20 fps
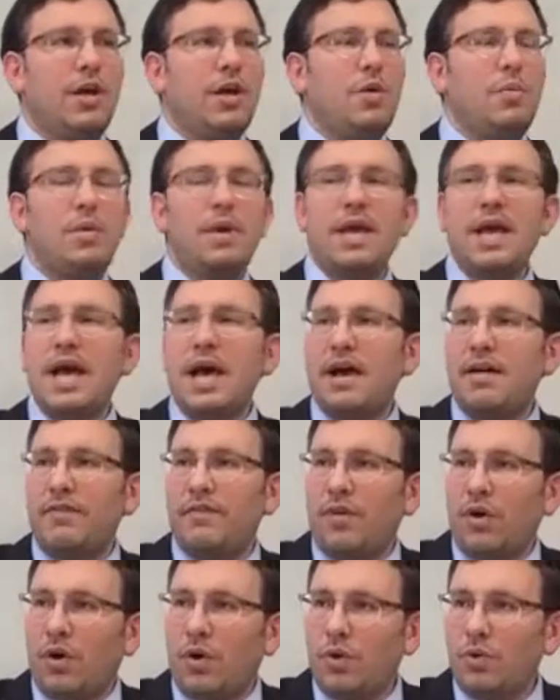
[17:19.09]
we have
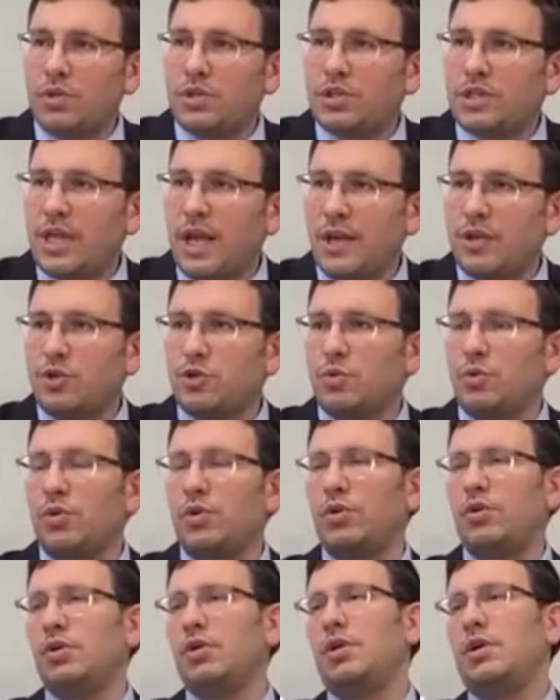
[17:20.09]
our own
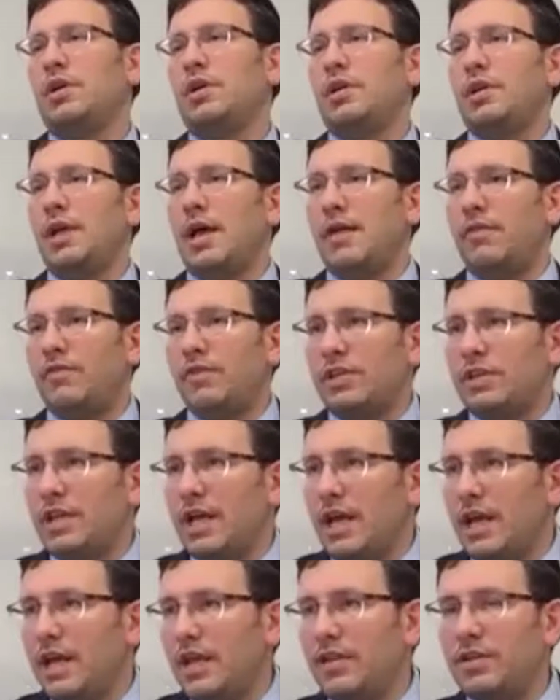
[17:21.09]
schedule every
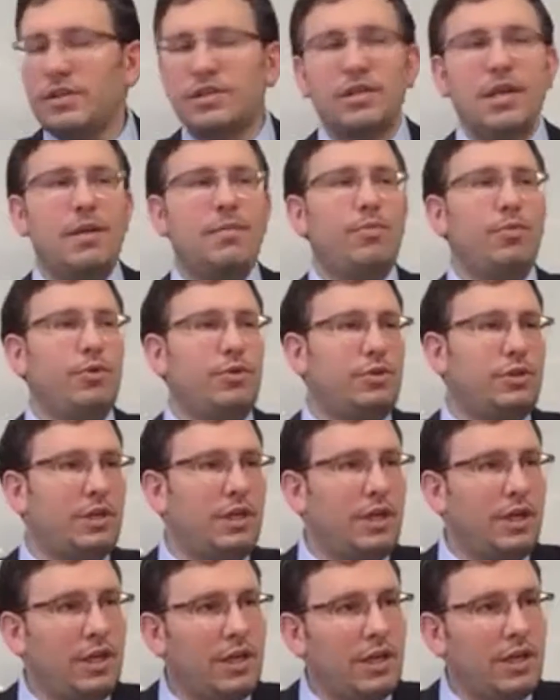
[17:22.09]
day, the same
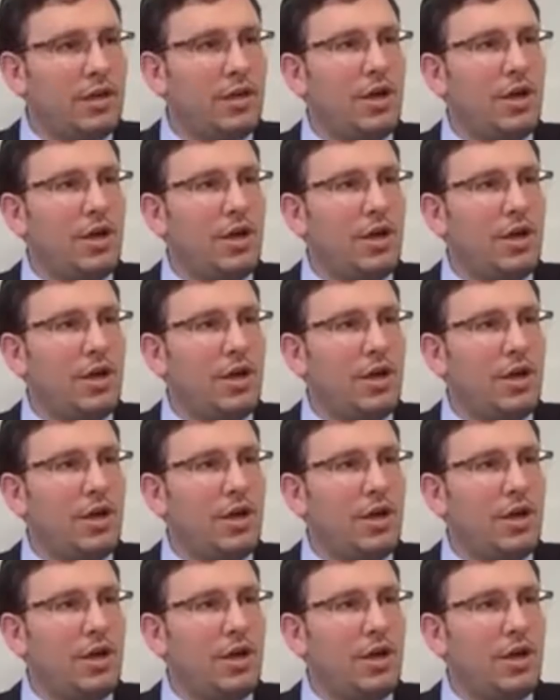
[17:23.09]
routine.